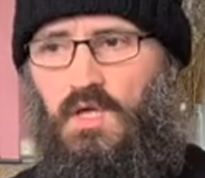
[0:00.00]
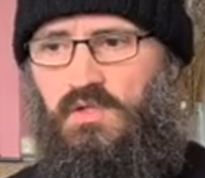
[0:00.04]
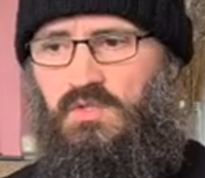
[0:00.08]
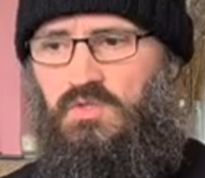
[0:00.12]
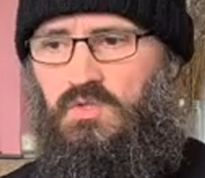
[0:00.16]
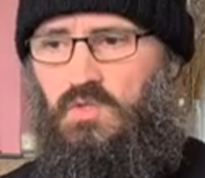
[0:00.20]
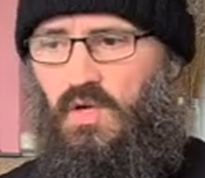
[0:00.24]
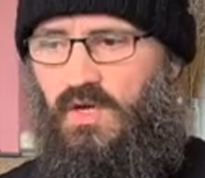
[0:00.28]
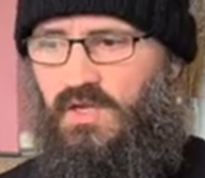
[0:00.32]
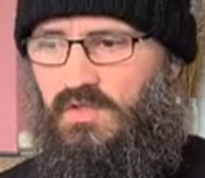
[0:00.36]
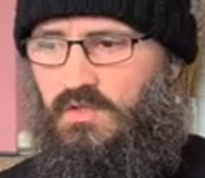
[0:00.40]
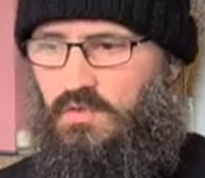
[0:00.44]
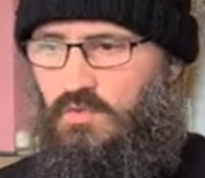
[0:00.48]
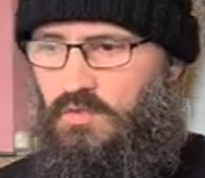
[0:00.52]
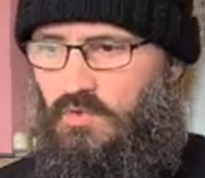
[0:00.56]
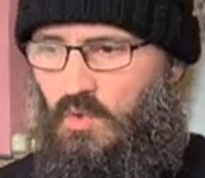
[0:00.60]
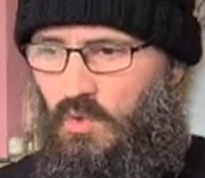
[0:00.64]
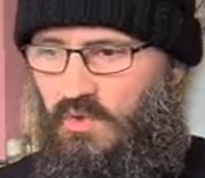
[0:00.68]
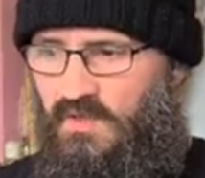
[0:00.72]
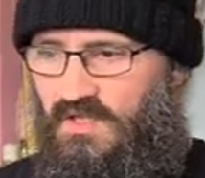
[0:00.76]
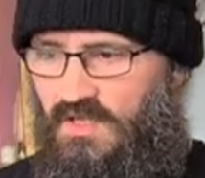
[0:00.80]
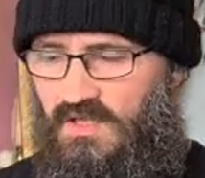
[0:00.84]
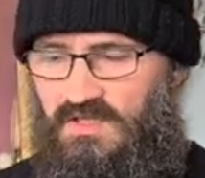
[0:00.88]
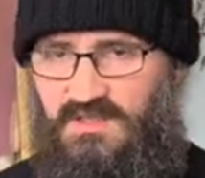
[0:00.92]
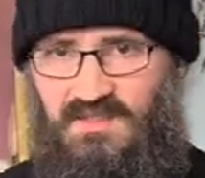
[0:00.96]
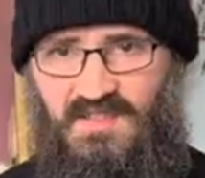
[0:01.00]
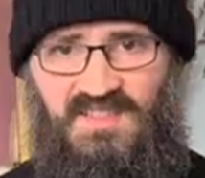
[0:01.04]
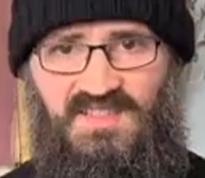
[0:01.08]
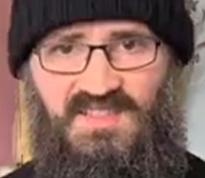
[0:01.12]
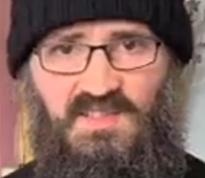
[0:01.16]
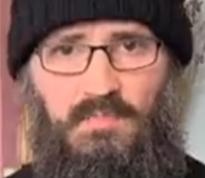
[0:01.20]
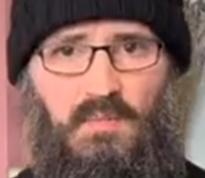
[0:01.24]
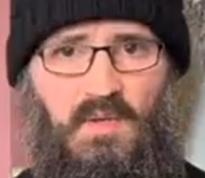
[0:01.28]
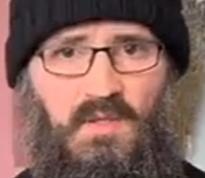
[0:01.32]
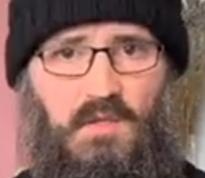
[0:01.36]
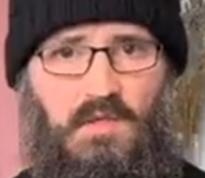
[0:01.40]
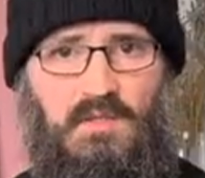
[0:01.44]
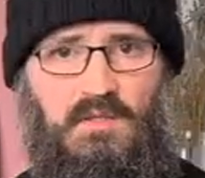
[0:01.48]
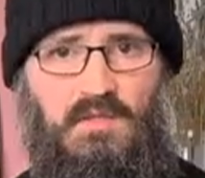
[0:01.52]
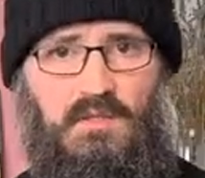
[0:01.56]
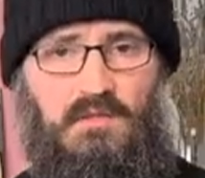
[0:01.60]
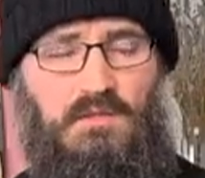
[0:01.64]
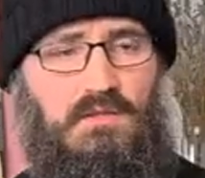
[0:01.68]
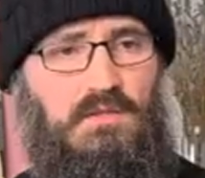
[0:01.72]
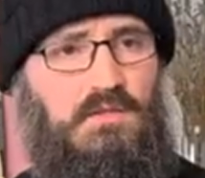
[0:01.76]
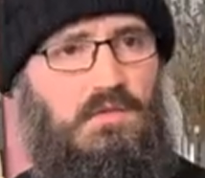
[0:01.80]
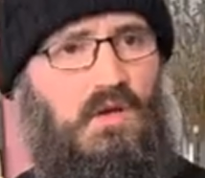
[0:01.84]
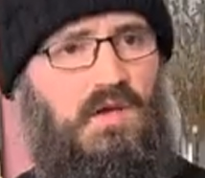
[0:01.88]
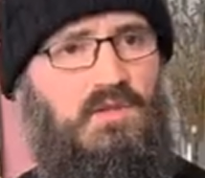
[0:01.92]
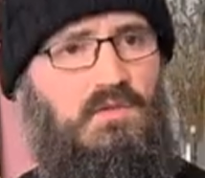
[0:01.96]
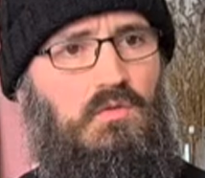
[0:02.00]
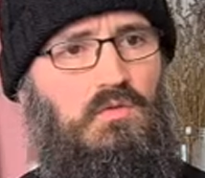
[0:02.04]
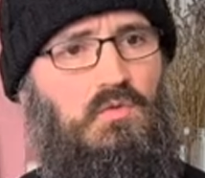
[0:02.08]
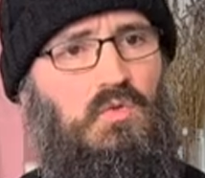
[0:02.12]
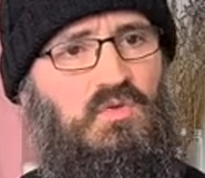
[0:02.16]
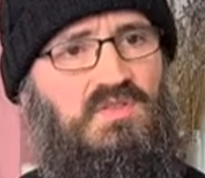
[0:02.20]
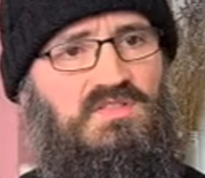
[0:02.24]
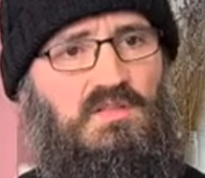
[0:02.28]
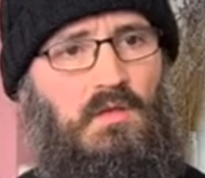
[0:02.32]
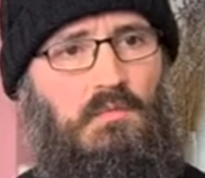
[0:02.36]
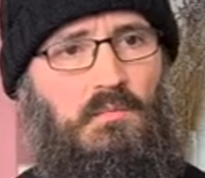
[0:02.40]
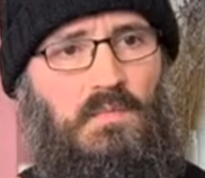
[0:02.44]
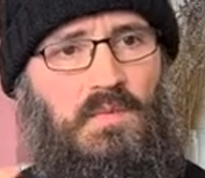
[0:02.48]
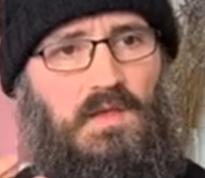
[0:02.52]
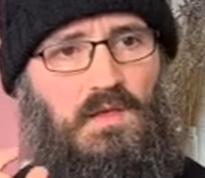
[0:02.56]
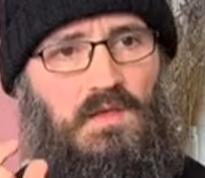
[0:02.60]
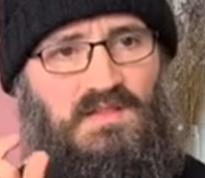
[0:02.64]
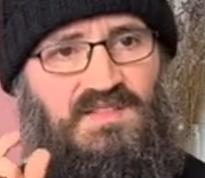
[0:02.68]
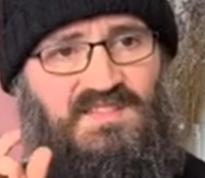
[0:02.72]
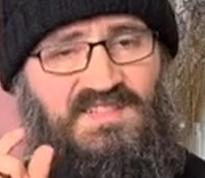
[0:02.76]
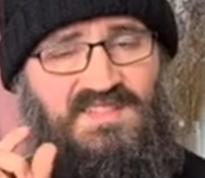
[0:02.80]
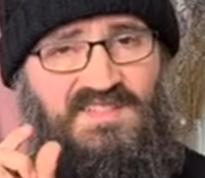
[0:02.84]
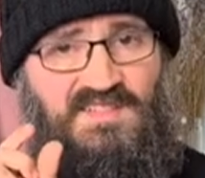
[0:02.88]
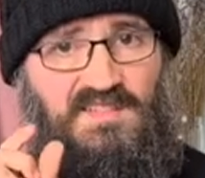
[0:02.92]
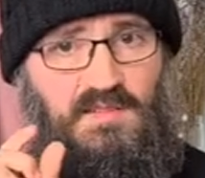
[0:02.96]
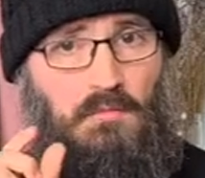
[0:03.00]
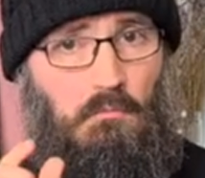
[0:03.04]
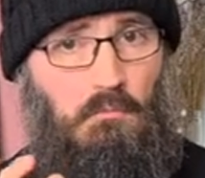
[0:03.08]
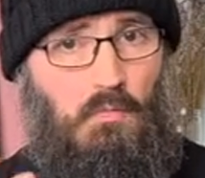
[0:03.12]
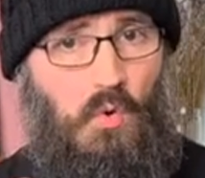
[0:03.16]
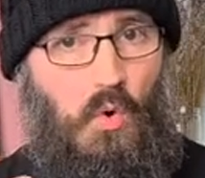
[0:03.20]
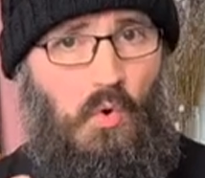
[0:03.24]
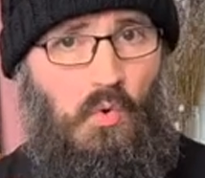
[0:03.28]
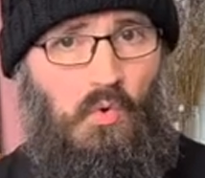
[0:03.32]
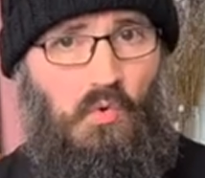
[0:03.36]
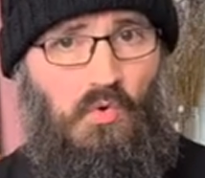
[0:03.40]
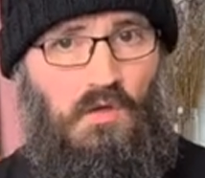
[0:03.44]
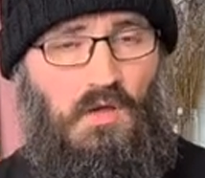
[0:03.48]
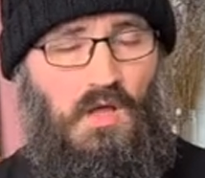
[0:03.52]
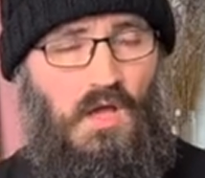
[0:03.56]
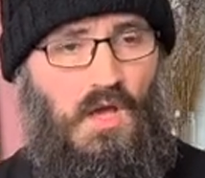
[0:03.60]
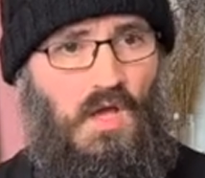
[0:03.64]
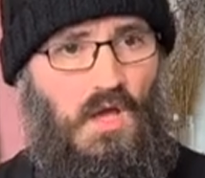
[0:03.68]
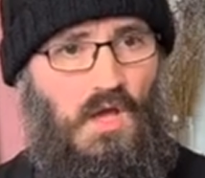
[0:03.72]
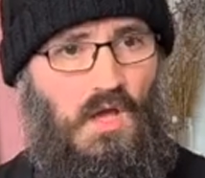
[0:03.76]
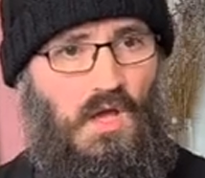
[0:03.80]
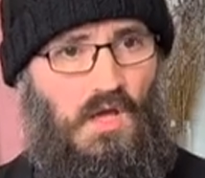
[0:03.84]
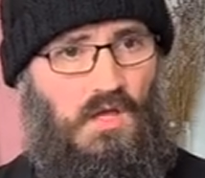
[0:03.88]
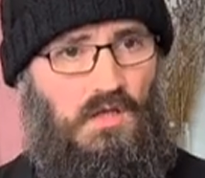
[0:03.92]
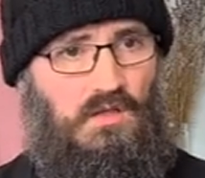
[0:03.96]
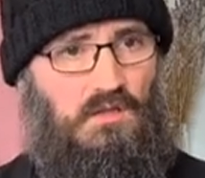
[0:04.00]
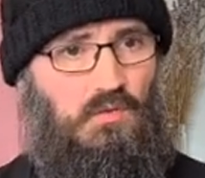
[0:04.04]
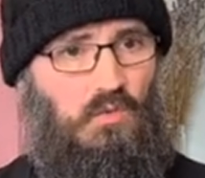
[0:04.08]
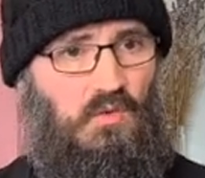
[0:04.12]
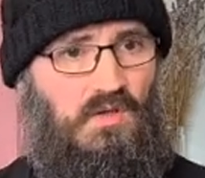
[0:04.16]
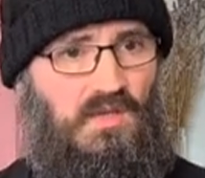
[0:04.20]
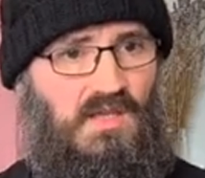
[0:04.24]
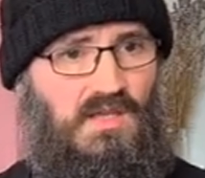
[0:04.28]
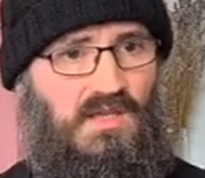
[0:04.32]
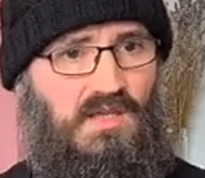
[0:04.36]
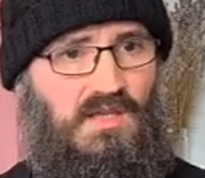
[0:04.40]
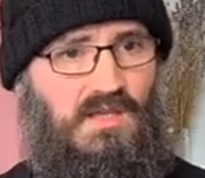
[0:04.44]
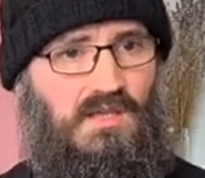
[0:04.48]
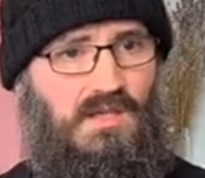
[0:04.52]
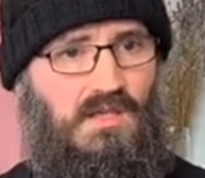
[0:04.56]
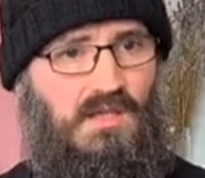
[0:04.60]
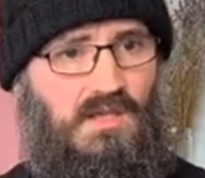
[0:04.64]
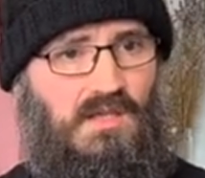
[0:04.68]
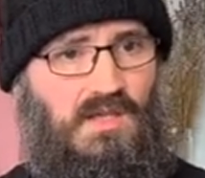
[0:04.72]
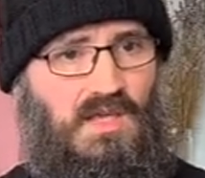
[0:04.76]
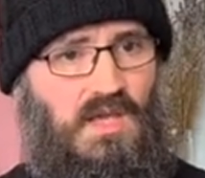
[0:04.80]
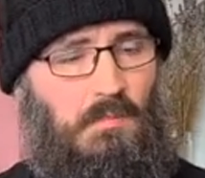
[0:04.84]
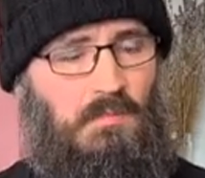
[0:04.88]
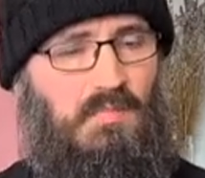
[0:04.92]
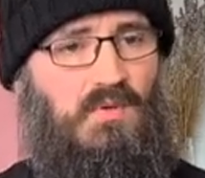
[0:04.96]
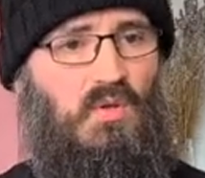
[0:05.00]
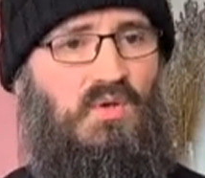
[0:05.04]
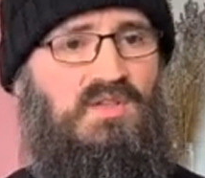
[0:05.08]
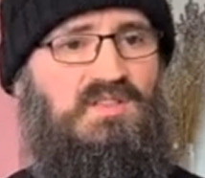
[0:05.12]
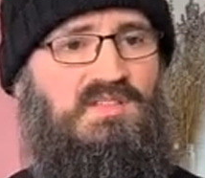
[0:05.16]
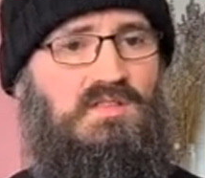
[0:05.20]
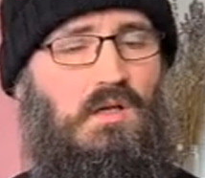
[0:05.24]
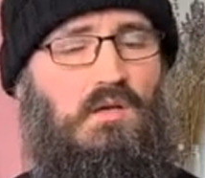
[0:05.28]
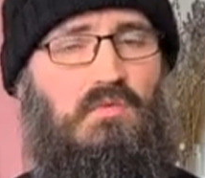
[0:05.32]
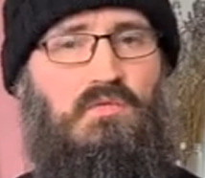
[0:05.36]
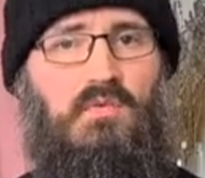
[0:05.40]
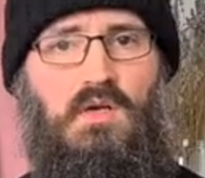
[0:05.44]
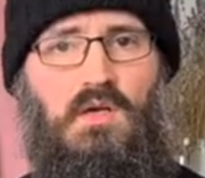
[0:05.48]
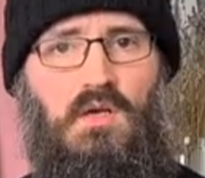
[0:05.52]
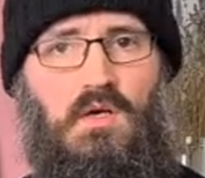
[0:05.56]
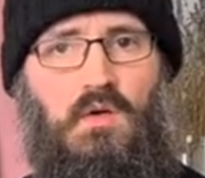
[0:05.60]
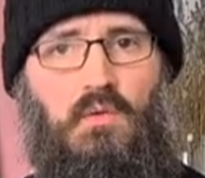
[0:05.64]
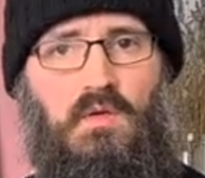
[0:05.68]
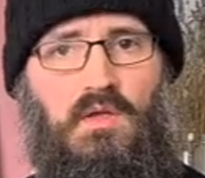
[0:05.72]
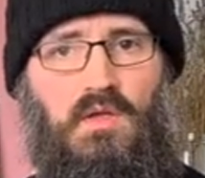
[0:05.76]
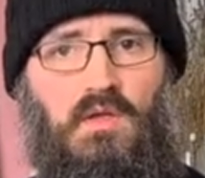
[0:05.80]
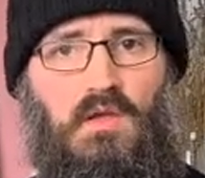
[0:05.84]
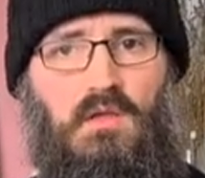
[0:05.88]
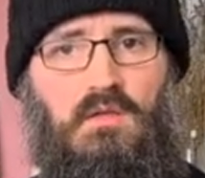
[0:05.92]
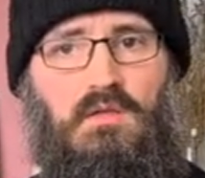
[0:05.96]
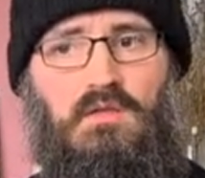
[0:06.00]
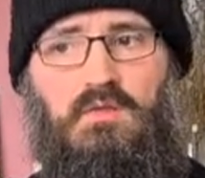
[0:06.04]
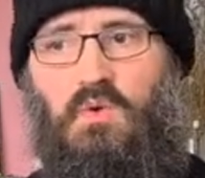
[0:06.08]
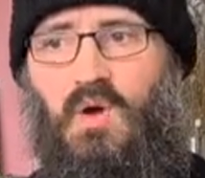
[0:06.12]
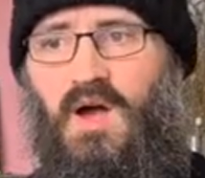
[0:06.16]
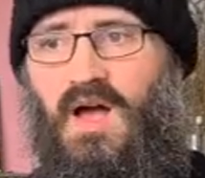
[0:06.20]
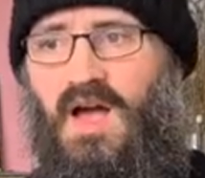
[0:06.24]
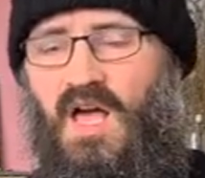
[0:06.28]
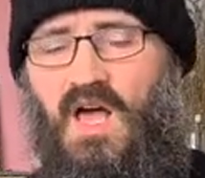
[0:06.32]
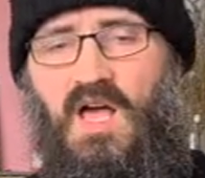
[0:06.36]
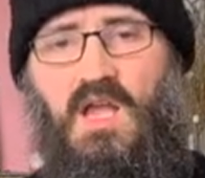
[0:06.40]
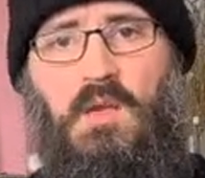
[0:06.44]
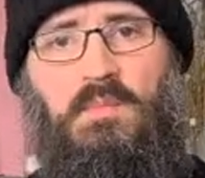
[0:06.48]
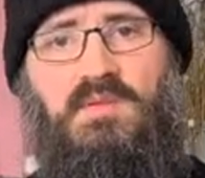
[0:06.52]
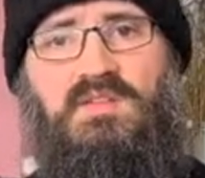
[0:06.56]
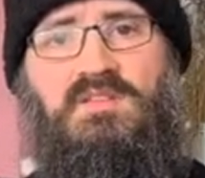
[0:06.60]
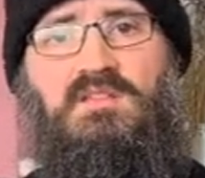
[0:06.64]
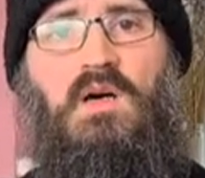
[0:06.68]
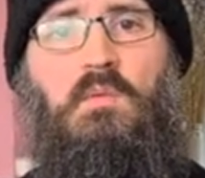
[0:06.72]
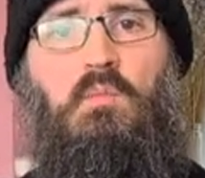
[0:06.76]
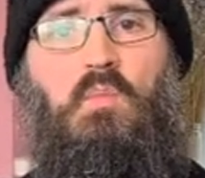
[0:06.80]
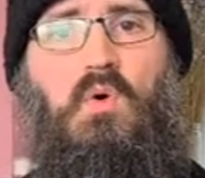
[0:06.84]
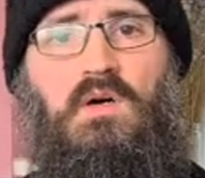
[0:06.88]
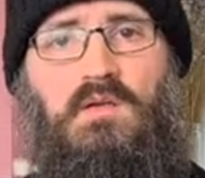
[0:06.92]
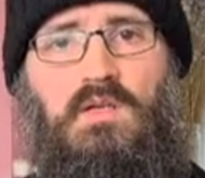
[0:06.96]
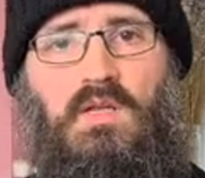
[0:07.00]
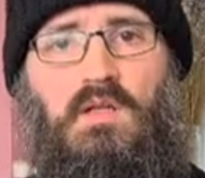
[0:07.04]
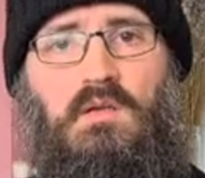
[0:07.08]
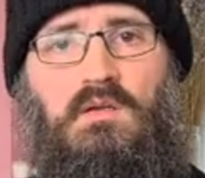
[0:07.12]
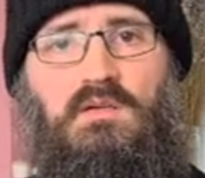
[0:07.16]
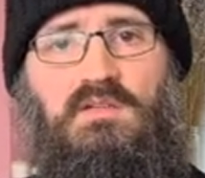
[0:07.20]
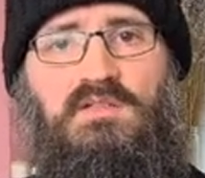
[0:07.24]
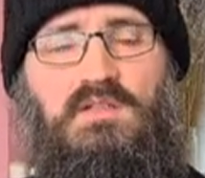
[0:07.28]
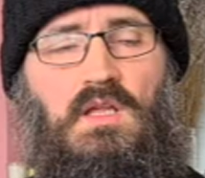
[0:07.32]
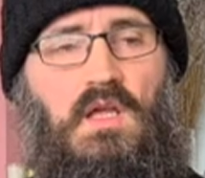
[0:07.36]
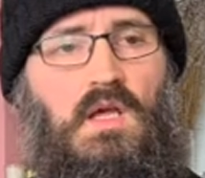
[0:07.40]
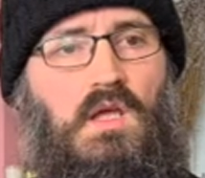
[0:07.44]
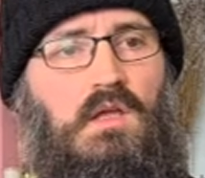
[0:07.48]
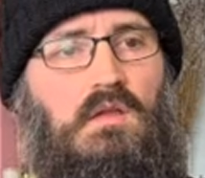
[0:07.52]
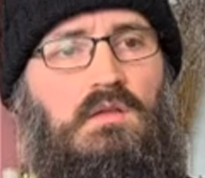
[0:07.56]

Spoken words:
Try to not get dispirited. Try to do something small to keep yourself going and to help someone else.